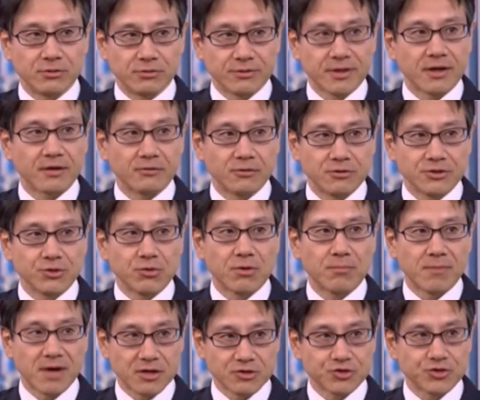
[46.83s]
node technology
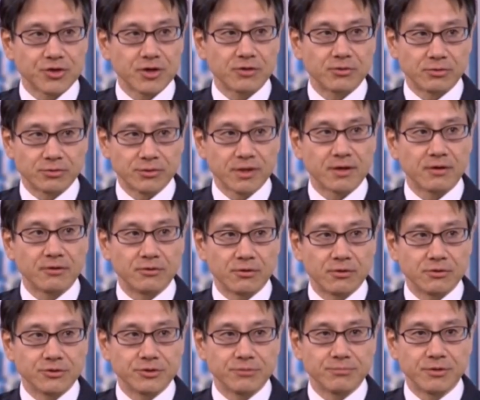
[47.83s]
or mature node
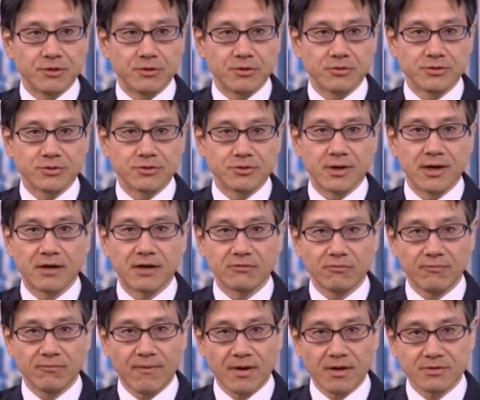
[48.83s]
technology because
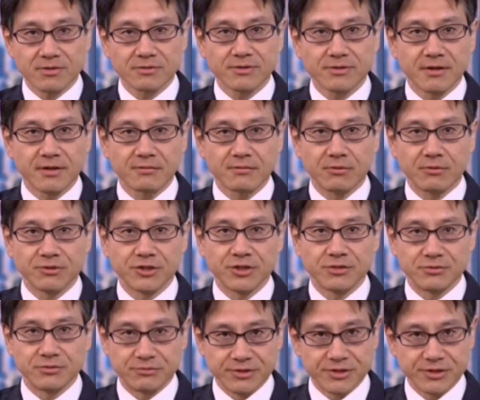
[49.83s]
advanced technology
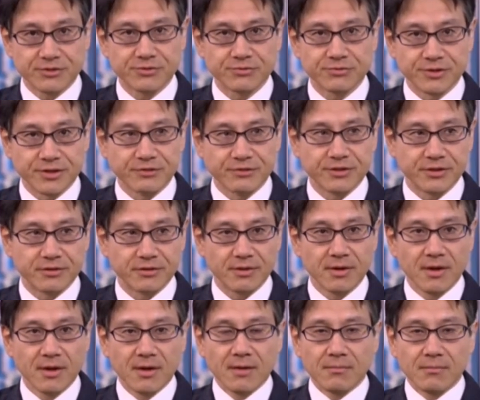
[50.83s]
is restricted,
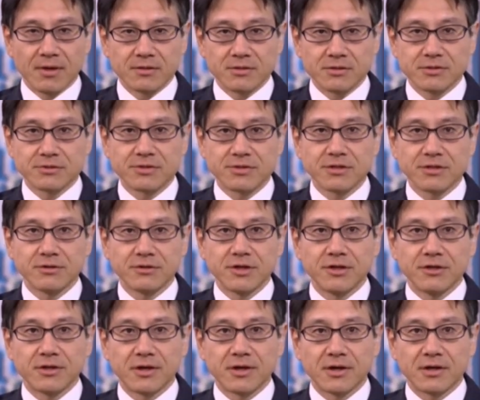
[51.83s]
but still
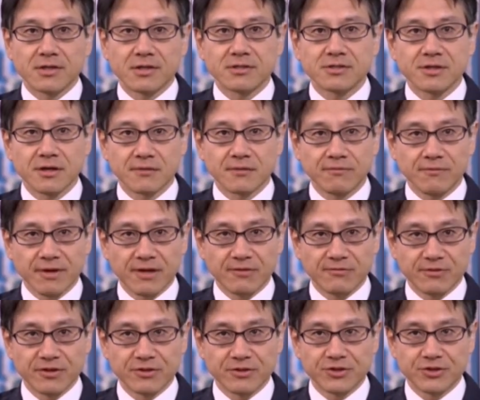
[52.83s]
the
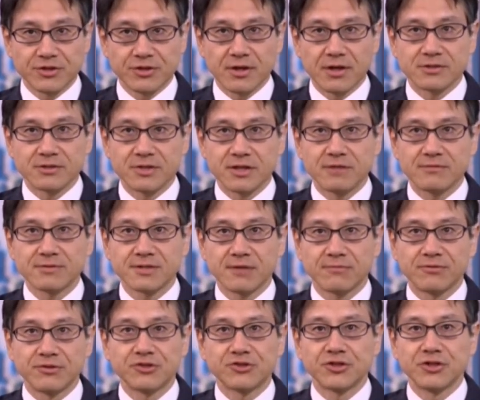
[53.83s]

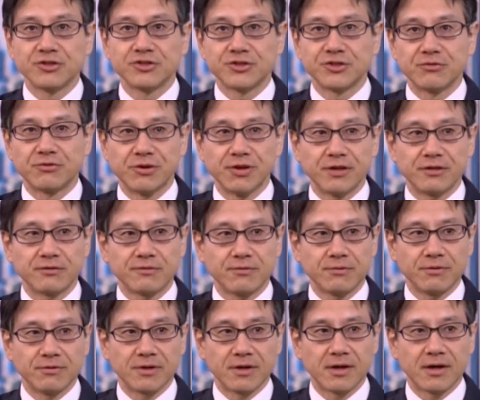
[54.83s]
self-sufficiency rate
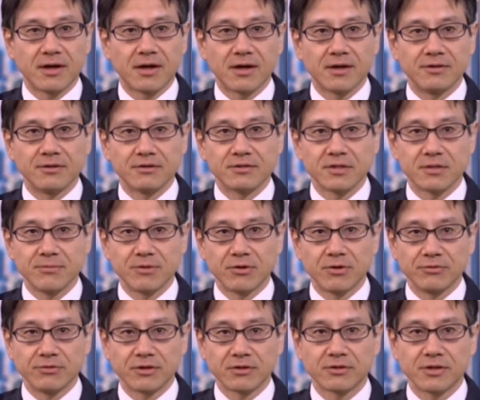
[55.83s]
for the
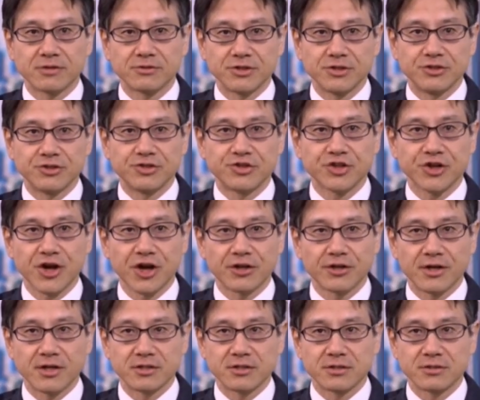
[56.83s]
semiconductors in
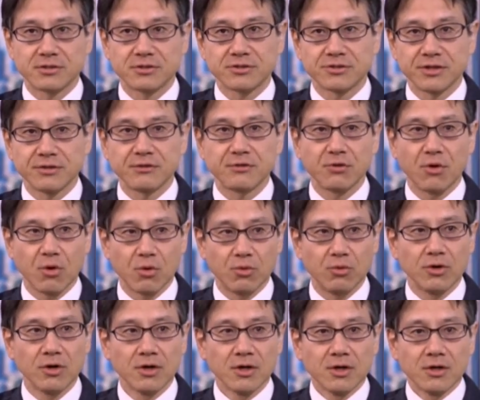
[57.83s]
China is still
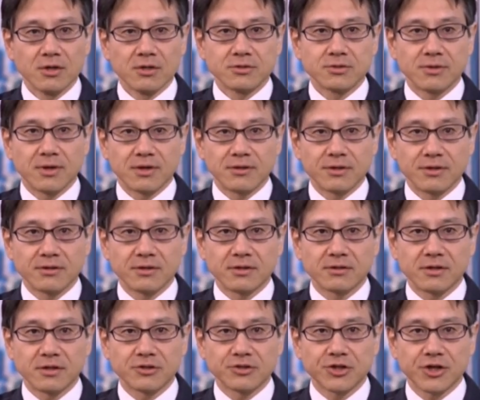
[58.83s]
low. So I think
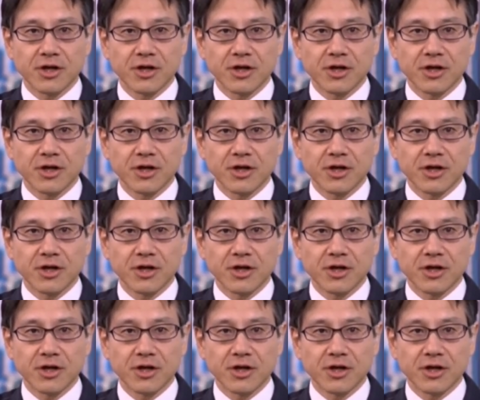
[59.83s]
that